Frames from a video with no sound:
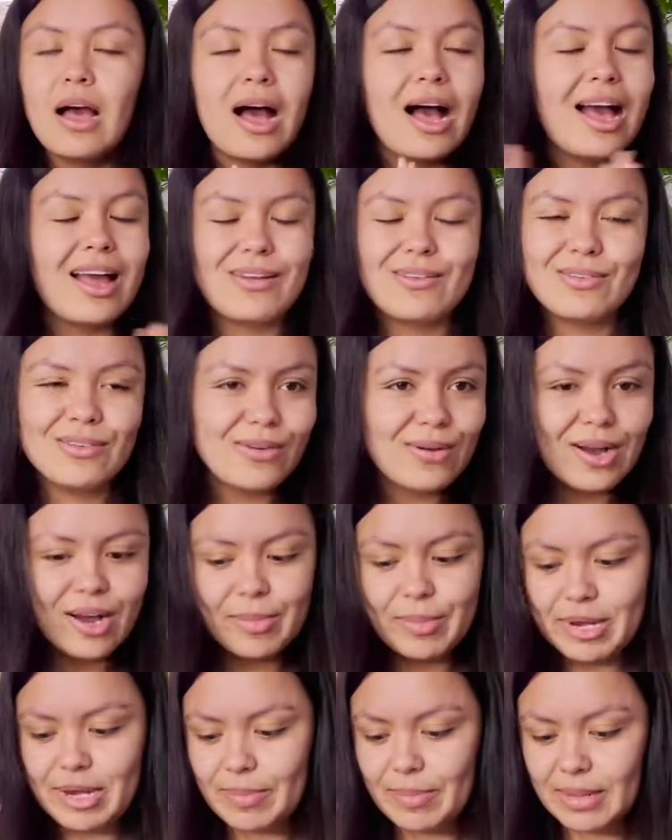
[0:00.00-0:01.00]
I don't know how
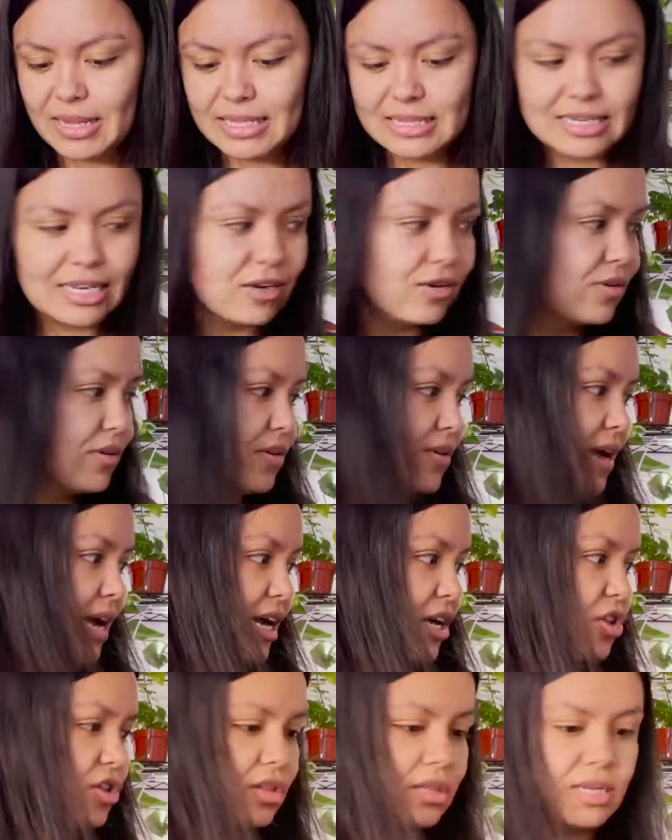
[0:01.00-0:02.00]
many plants I order
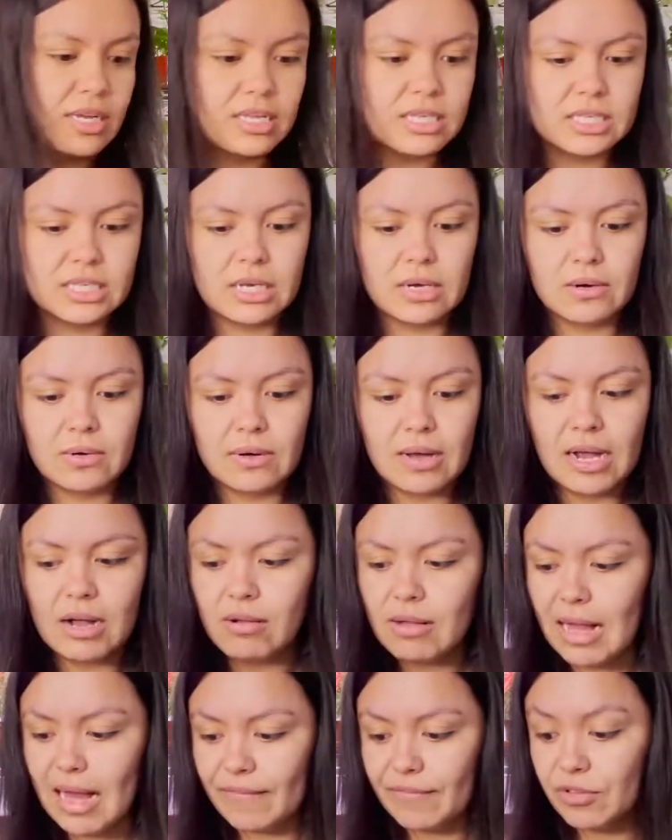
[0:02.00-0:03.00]
actually, so I'll
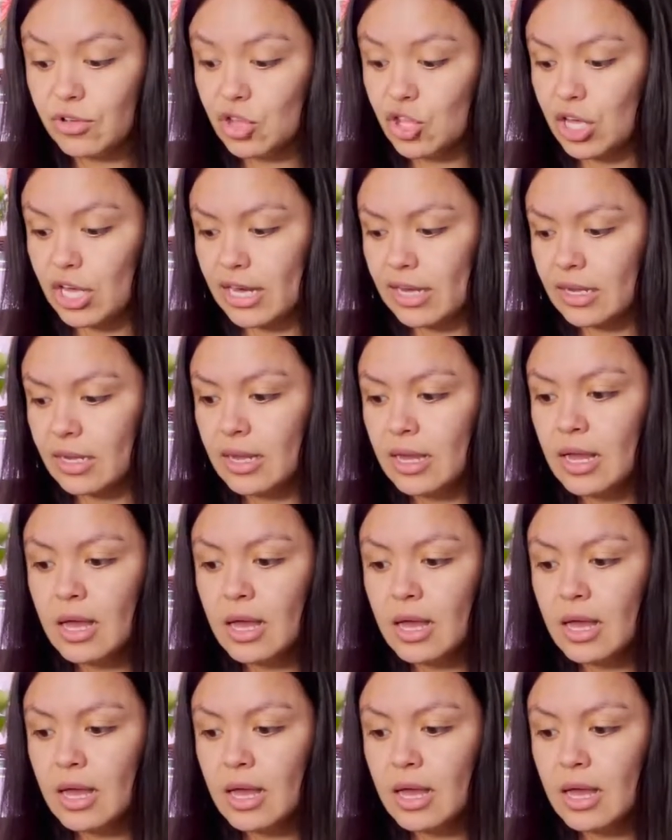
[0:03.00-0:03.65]
have to check.